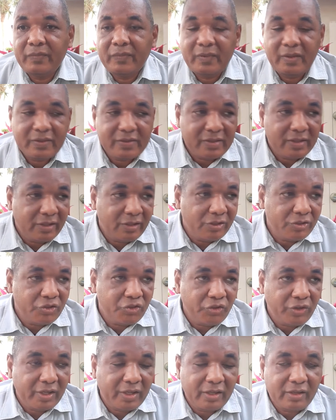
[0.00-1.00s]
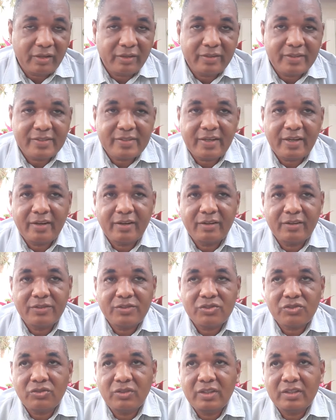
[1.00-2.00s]
this little trading on the side of the
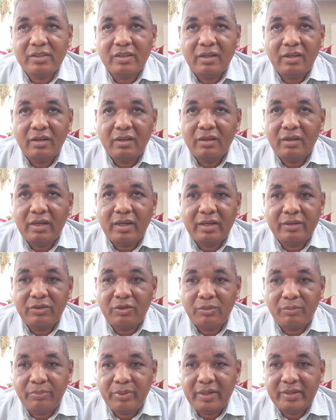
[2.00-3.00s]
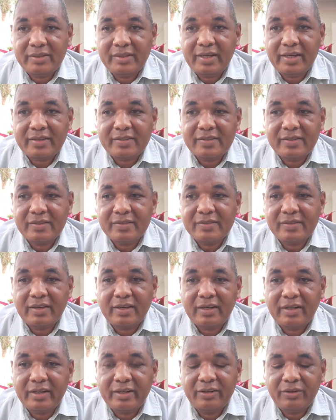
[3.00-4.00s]
street don't pay taxes.
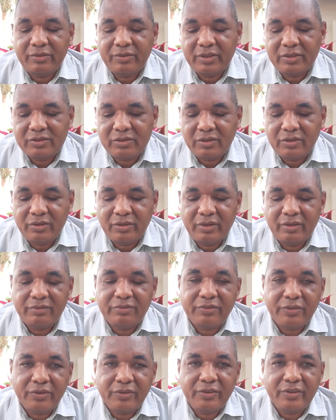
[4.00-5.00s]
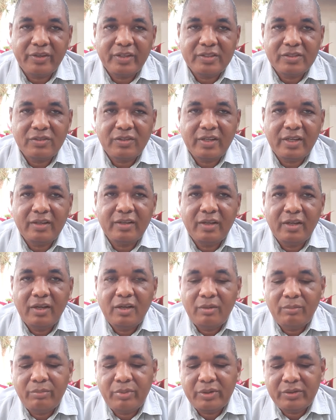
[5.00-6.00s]
I don't need to go any further into that,
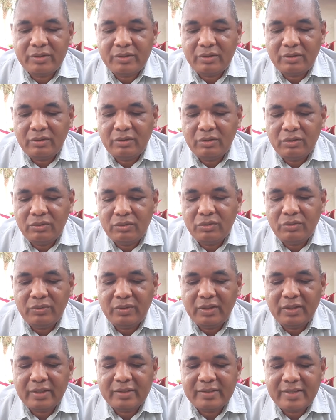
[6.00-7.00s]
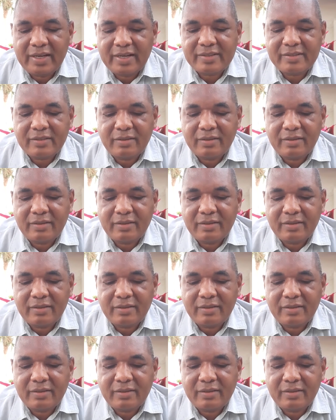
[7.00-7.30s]
but you do need a tax